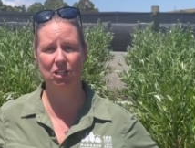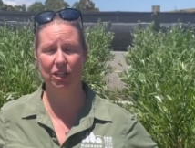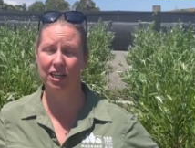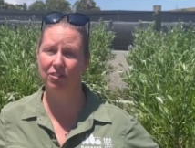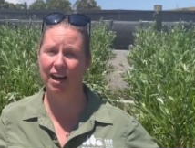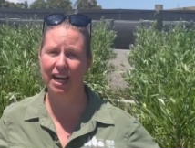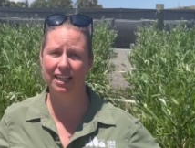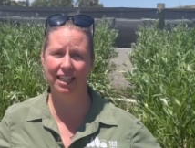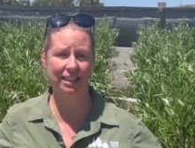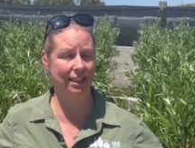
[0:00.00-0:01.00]
looking
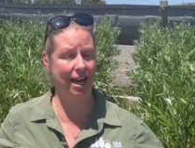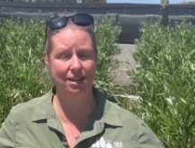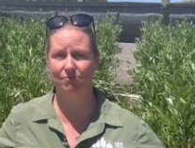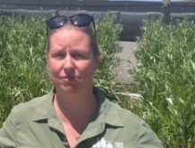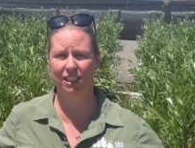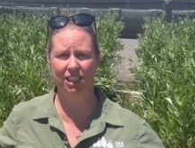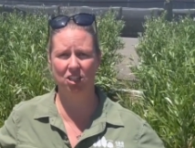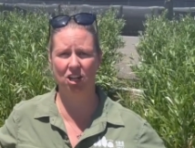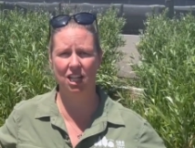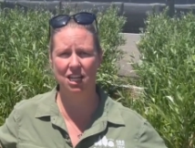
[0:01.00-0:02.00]
great and they really
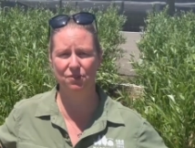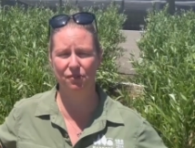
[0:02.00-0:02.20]
don't last